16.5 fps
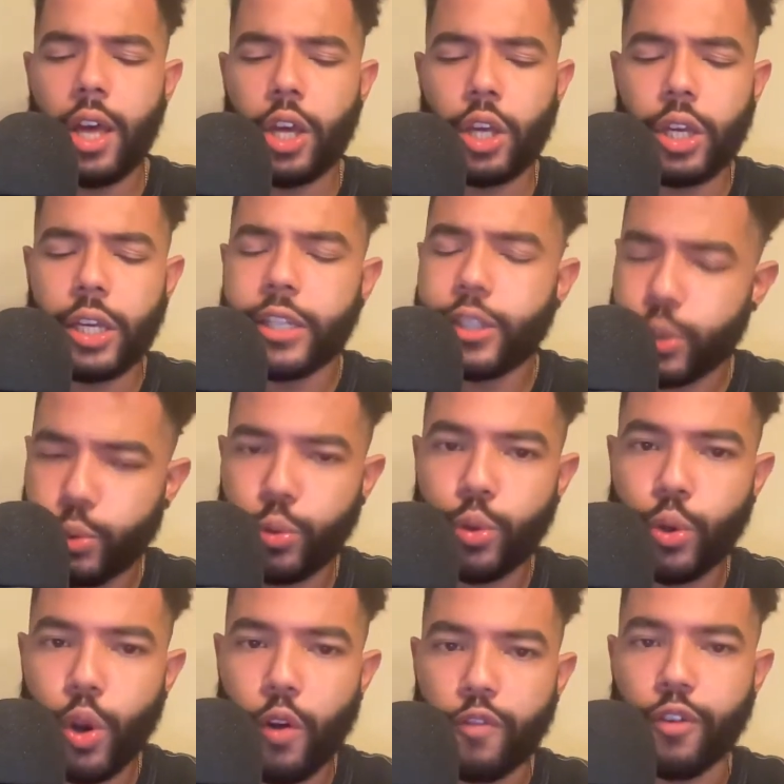he screwed
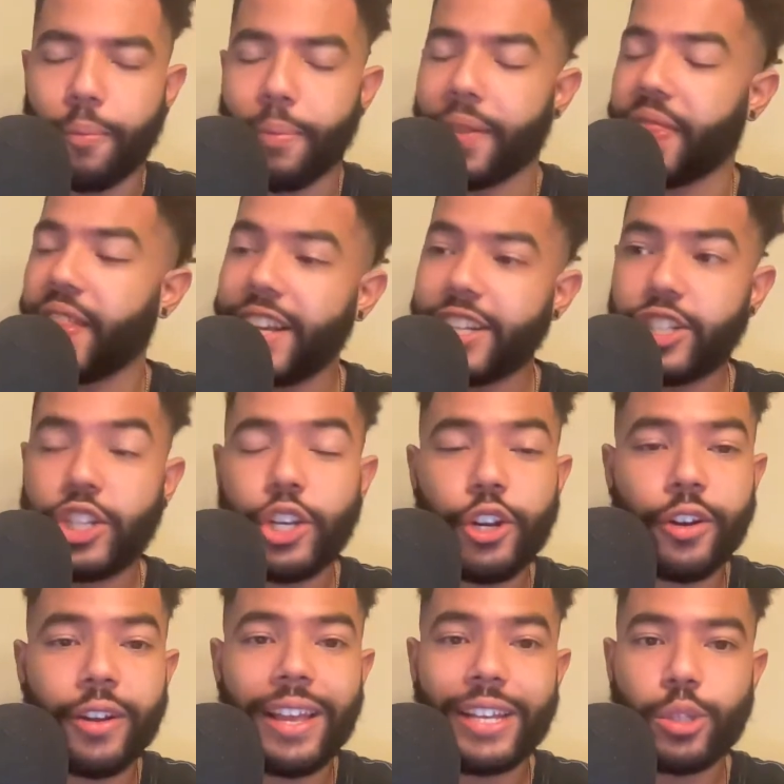you over. But this year,
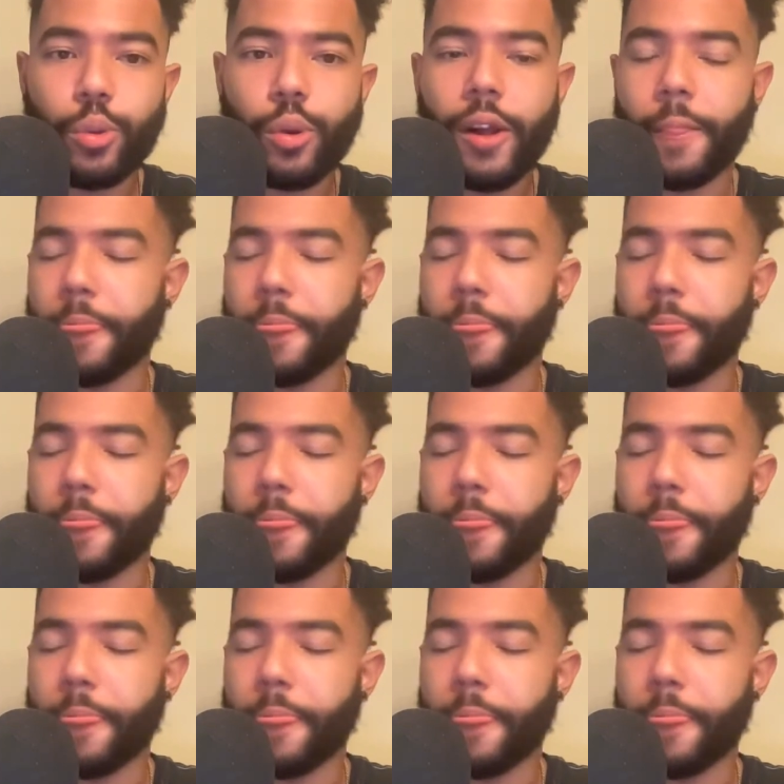guess what?